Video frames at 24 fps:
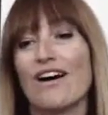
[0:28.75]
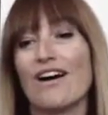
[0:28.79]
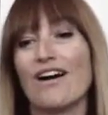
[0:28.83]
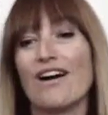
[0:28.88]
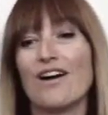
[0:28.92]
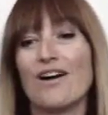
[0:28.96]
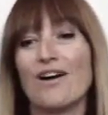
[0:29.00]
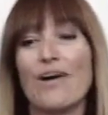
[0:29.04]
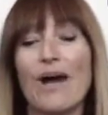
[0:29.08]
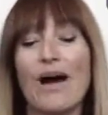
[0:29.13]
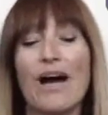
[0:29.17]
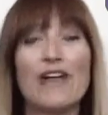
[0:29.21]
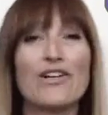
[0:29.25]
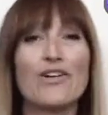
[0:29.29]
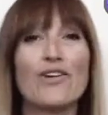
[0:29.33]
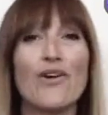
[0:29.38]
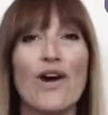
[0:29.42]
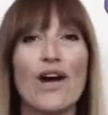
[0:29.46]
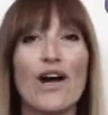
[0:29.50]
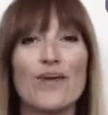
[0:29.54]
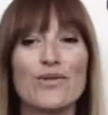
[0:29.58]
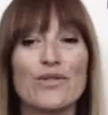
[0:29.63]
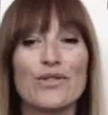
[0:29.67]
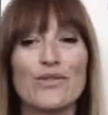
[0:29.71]
I
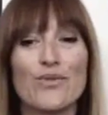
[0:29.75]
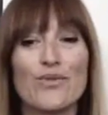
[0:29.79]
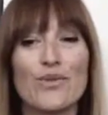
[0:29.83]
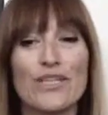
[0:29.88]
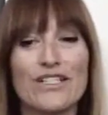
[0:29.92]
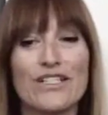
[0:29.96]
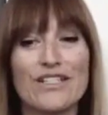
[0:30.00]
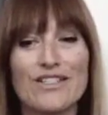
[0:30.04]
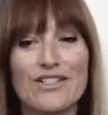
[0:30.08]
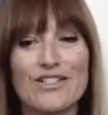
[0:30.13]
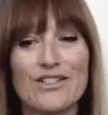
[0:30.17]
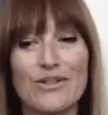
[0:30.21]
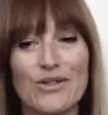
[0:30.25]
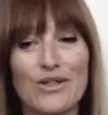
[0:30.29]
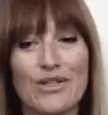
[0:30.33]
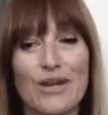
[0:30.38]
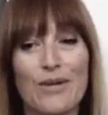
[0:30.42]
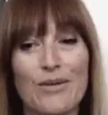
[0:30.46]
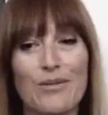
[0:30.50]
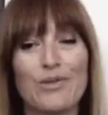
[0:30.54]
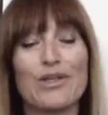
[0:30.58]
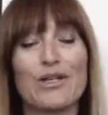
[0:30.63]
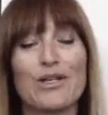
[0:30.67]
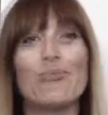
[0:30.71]
know I was witness to a
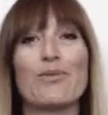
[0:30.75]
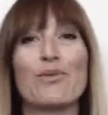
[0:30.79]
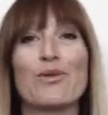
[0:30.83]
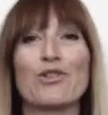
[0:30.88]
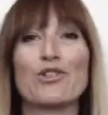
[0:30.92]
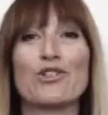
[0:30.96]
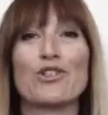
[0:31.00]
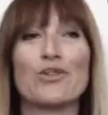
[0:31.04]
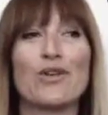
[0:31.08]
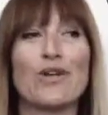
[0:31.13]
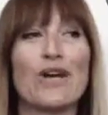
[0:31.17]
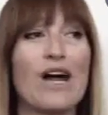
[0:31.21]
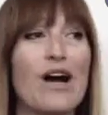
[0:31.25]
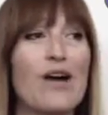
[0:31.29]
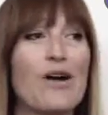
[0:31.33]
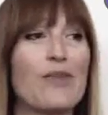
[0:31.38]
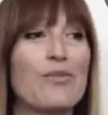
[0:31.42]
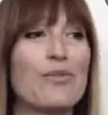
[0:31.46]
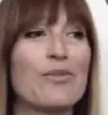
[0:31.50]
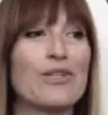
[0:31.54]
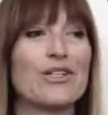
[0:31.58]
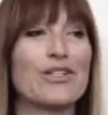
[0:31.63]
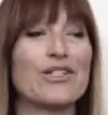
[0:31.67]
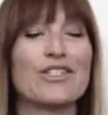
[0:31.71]
couple of emotional
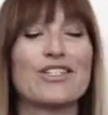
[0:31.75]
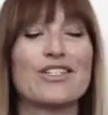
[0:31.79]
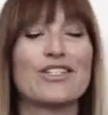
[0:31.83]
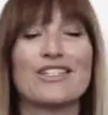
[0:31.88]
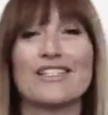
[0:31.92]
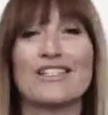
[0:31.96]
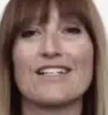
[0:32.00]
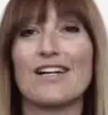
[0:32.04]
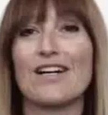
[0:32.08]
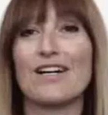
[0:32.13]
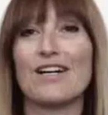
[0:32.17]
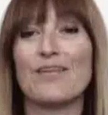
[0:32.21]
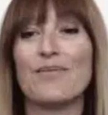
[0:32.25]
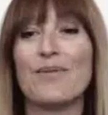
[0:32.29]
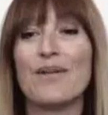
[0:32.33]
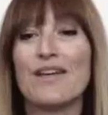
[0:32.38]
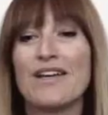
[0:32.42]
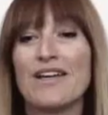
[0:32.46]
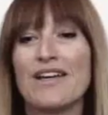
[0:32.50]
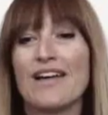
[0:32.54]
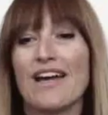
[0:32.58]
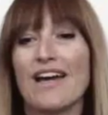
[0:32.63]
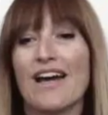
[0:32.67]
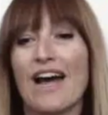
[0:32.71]
outbursts
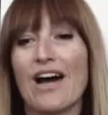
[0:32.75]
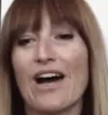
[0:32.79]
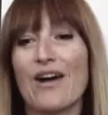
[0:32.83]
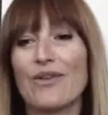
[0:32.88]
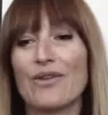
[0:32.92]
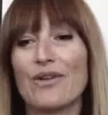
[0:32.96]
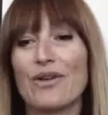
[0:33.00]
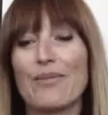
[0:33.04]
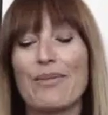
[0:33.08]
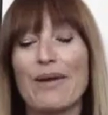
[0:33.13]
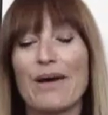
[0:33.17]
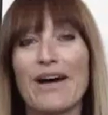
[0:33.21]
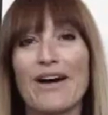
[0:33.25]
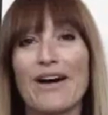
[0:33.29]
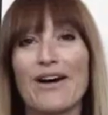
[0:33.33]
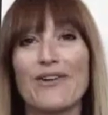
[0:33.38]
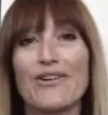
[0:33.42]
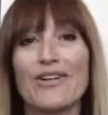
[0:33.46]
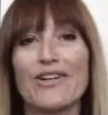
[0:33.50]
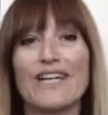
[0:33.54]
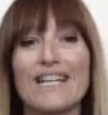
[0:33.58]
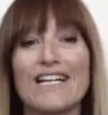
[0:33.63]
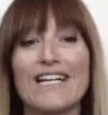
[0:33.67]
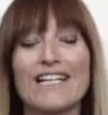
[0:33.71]
out and
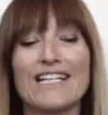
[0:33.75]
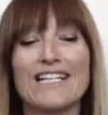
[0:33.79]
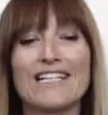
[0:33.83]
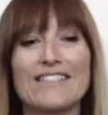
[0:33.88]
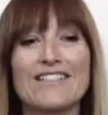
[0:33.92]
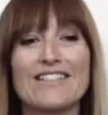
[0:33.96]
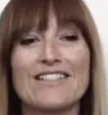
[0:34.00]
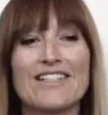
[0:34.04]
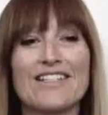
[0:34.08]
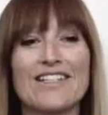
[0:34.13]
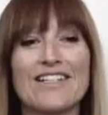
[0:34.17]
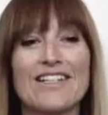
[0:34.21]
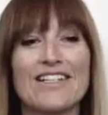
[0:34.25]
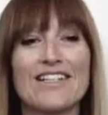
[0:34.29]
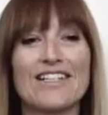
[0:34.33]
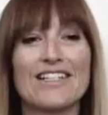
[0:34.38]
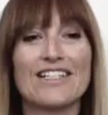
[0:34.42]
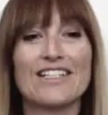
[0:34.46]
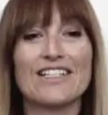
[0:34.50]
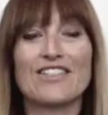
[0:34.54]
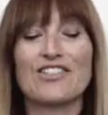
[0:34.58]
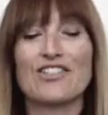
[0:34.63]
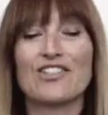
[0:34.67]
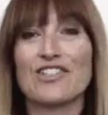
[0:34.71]
about, and
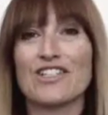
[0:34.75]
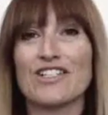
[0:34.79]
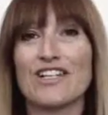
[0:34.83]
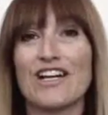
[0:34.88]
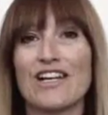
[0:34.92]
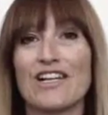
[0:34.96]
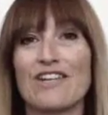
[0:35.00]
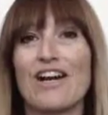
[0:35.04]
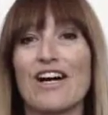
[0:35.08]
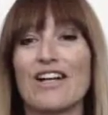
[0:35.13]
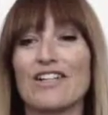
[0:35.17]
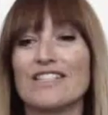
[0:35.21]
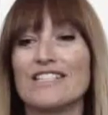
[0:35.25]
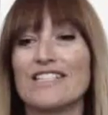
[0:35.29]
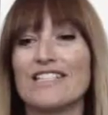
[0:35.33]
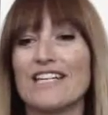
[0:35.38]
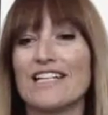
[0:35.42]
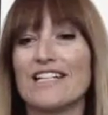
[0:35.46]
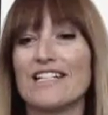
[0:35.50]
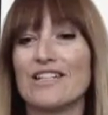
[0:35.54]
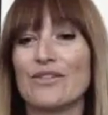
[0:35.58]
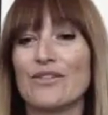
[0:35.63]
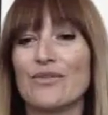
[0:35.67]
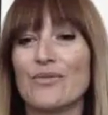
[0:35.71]
it just kind of
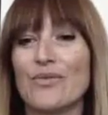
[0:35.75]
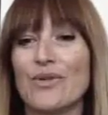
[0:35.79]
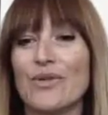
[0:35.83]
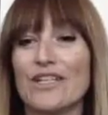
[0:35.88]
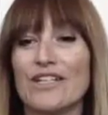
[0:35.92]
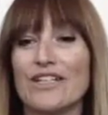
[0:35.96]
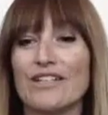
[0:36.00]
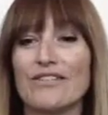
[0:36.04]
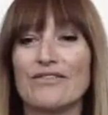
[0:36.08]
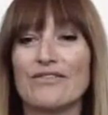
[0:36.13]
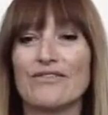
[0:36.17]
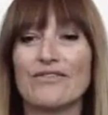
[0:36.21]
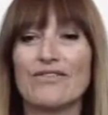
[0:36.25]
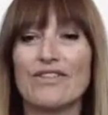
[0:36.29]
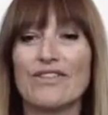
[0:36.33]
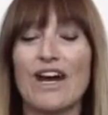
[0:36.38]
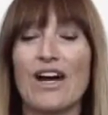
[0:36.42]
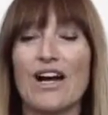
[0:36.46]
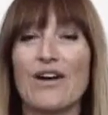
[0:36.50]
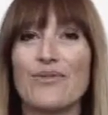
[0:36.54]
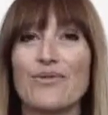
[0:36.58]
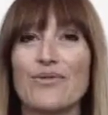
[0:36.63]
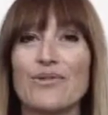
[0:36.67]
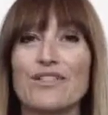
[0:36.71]
validated what
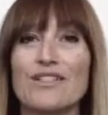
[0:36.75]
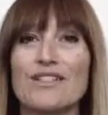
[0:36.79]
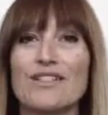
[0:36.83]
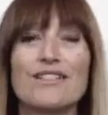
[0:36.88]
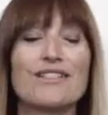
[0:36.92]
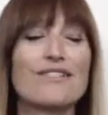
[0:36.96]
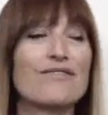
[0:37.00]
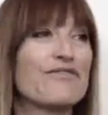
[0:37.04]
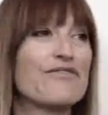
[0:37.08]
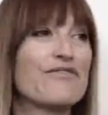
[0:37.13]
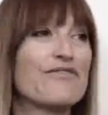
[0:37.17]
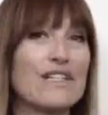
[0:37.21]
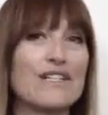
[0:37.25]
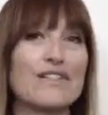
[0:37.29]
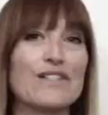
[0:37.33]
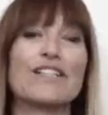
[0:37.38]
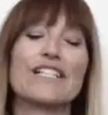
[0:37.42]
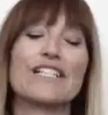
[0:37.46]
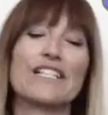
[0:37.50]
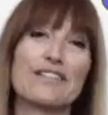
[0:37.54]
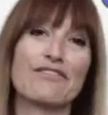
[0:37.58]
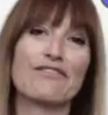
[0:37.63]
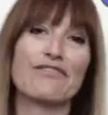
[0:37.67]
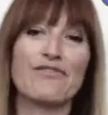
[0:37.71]
I was
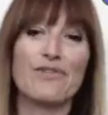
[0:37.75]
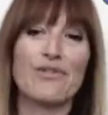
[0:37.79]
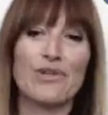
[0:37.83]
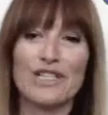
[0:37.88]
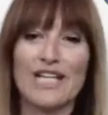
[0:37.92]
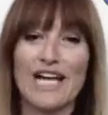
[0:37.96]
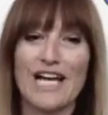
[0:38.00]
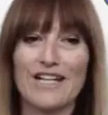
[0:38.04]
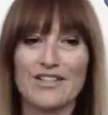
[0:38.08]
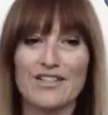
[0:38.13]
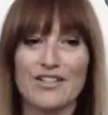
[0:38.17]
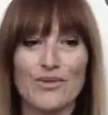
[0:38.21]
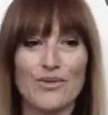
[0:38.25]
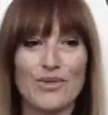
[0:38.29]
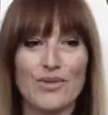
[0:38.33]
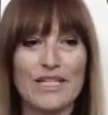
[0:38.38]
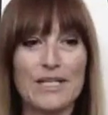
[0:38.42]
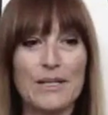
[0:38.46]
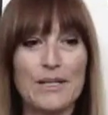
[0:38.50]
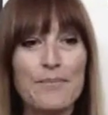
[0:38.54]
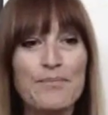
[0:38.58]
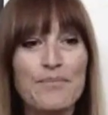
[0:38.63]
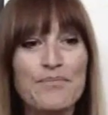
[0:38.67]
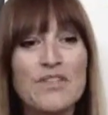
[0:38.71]
feeling for last
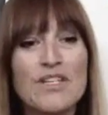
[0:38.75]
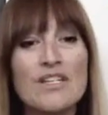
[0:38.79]
week.